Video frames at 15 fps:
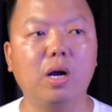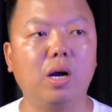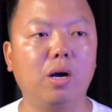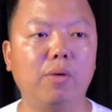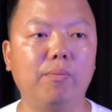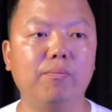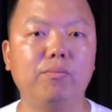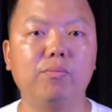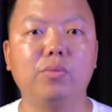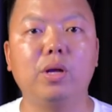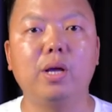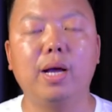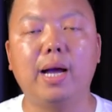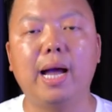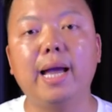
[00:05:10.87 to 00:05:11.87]

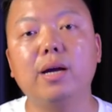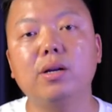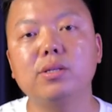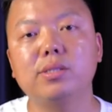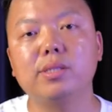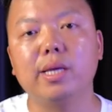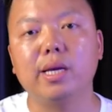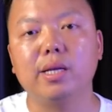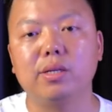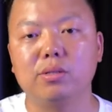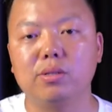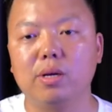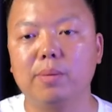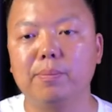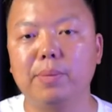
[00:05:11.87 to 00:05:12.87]
I
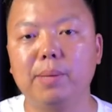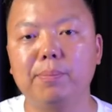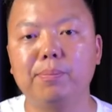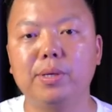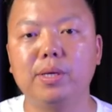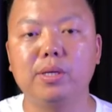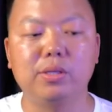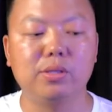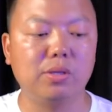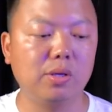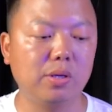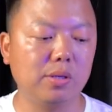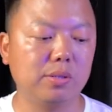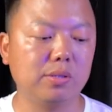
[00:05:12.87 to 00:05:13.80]
understand maybe